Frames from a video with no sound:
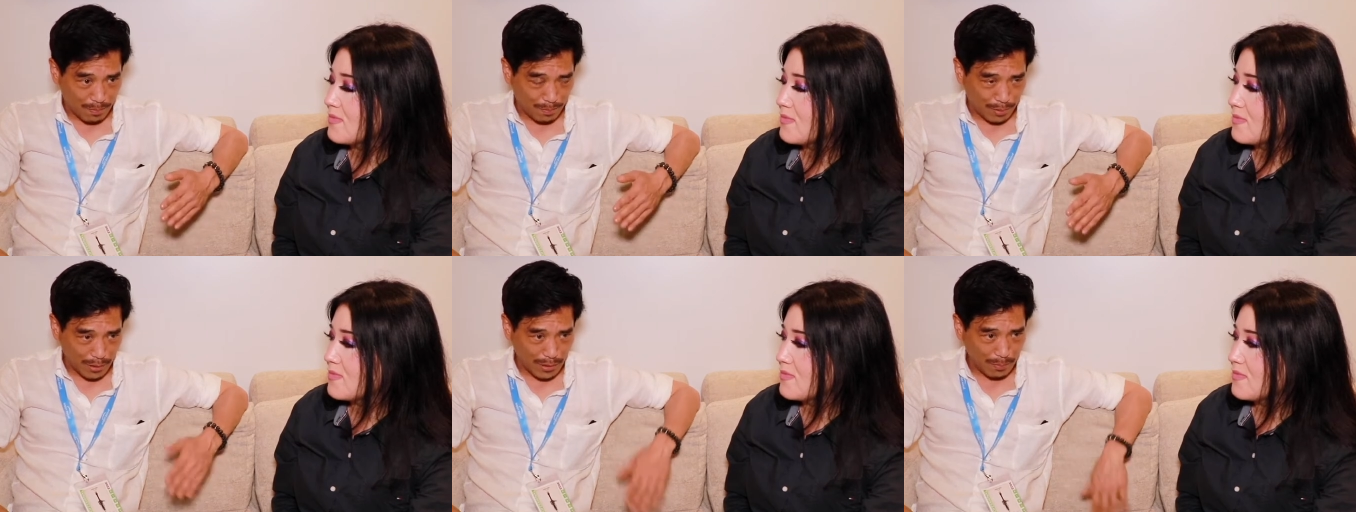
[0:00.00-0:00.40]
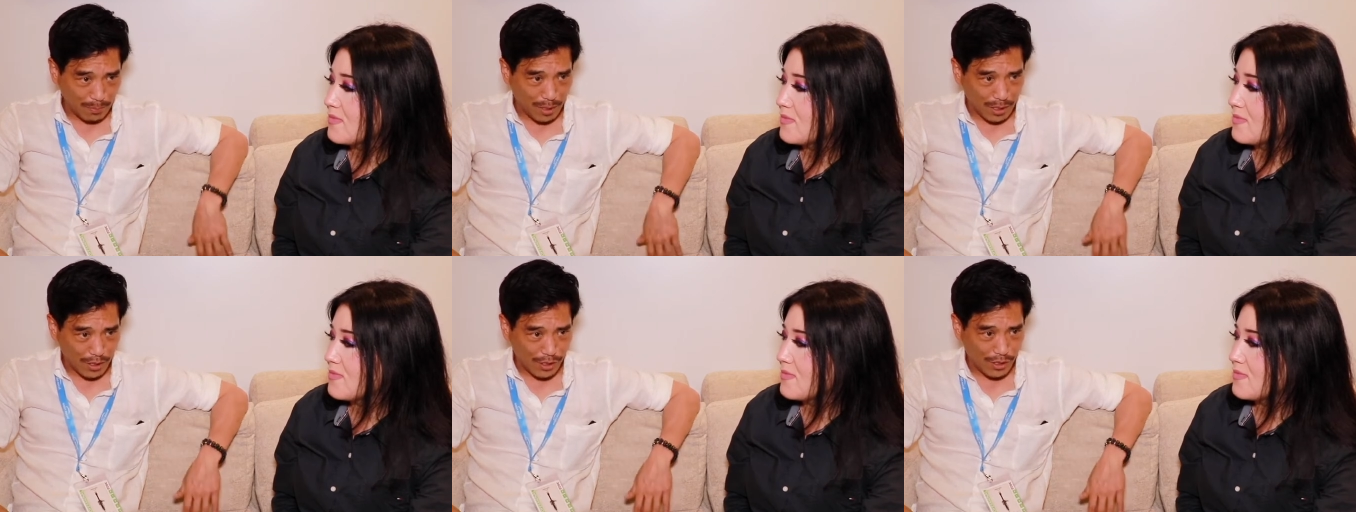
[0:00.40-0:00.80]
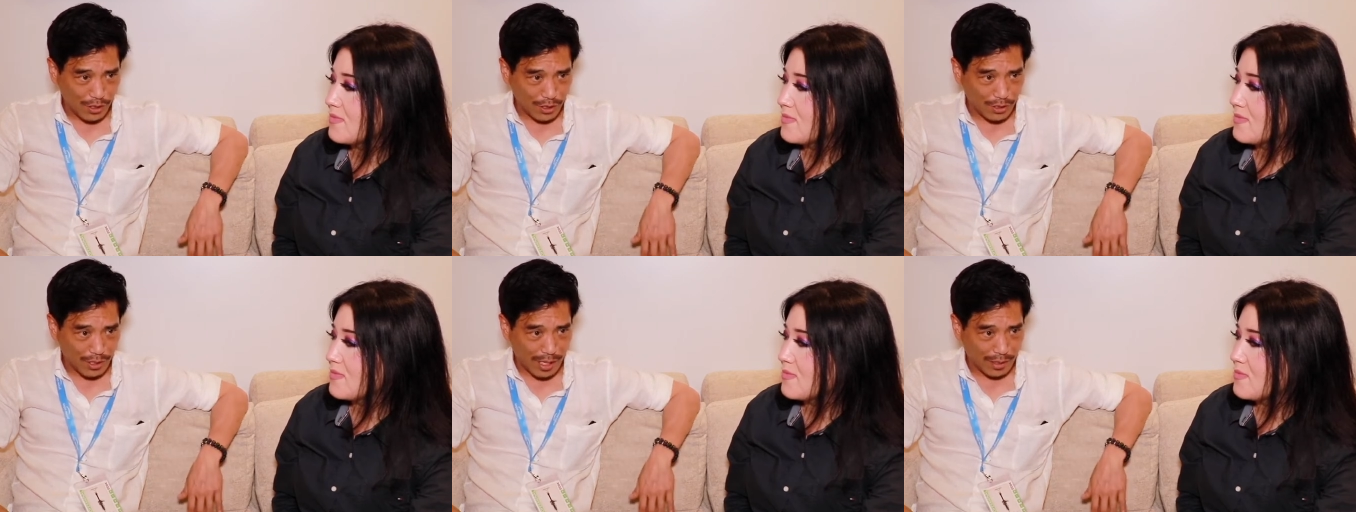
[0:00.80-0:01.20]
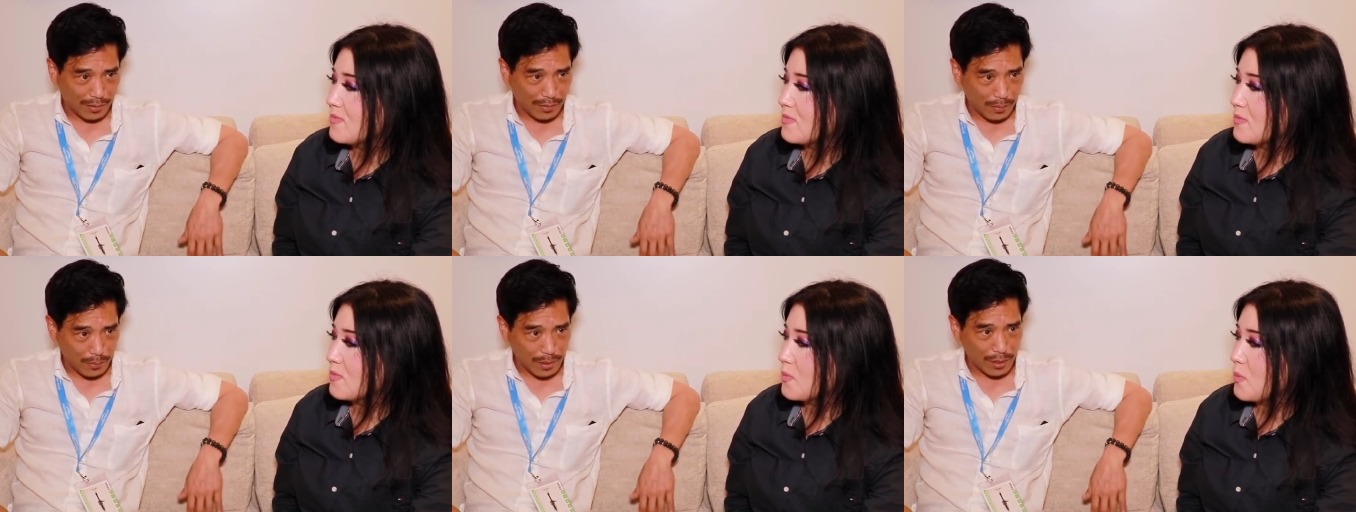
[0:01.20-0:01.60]
Speaker 1: pretty much
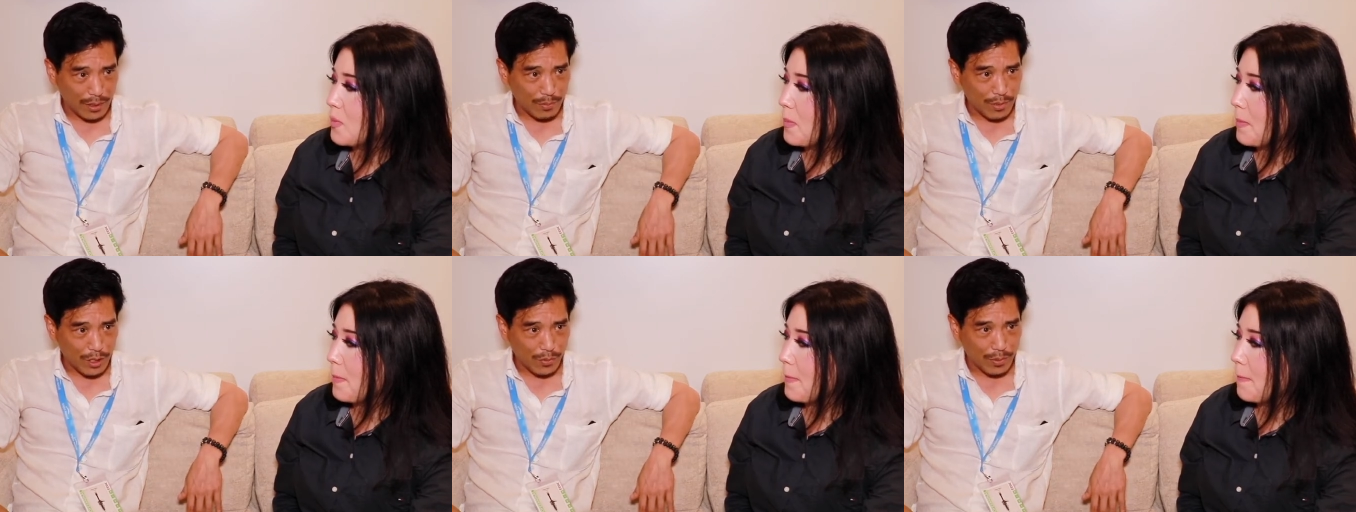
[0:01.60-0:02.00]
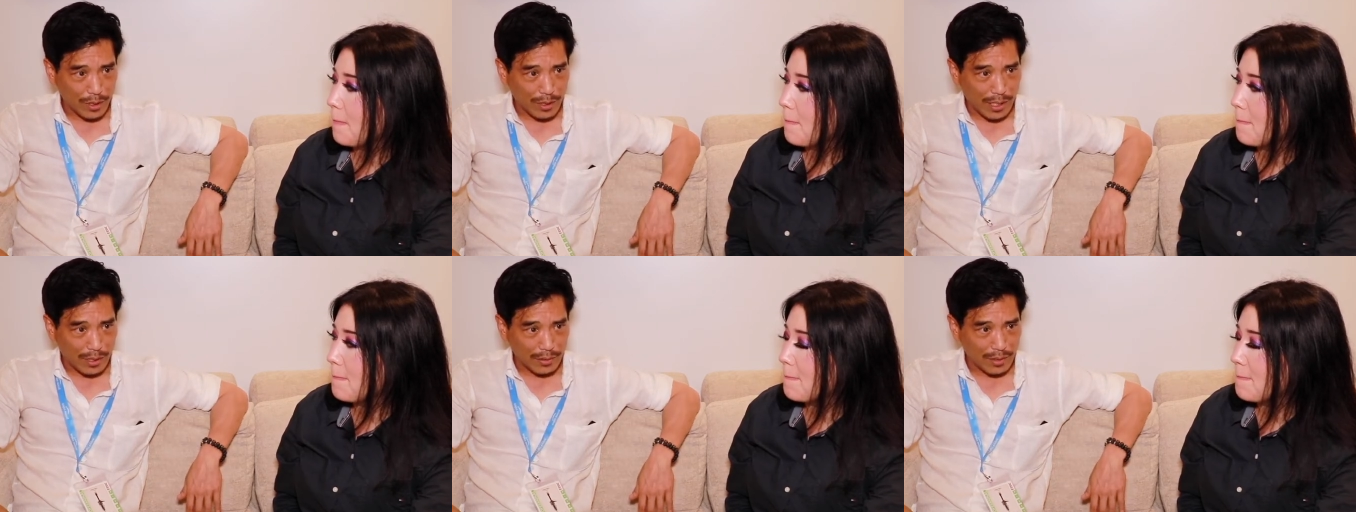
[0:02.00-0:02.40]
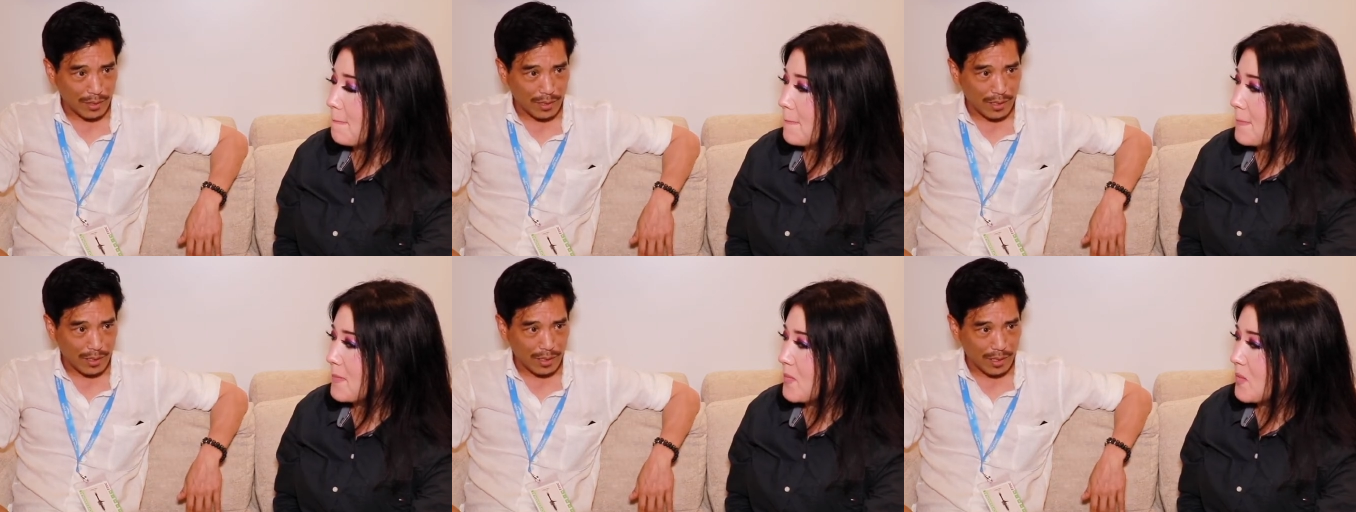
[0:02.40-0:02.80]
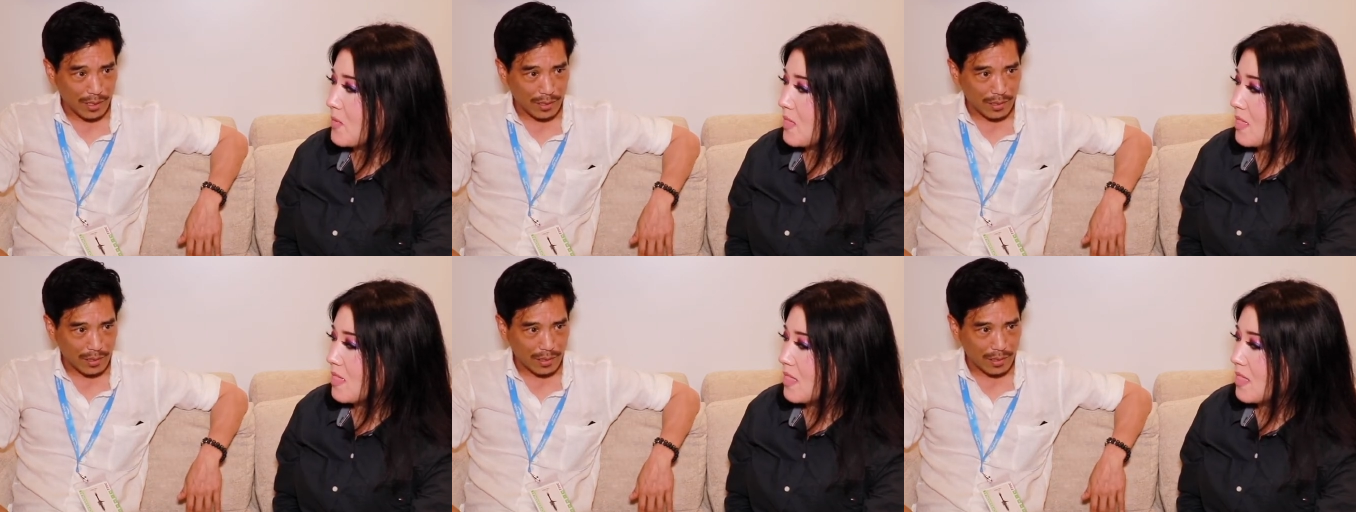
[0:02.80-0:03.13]
exactly the way he was written out in the, uh,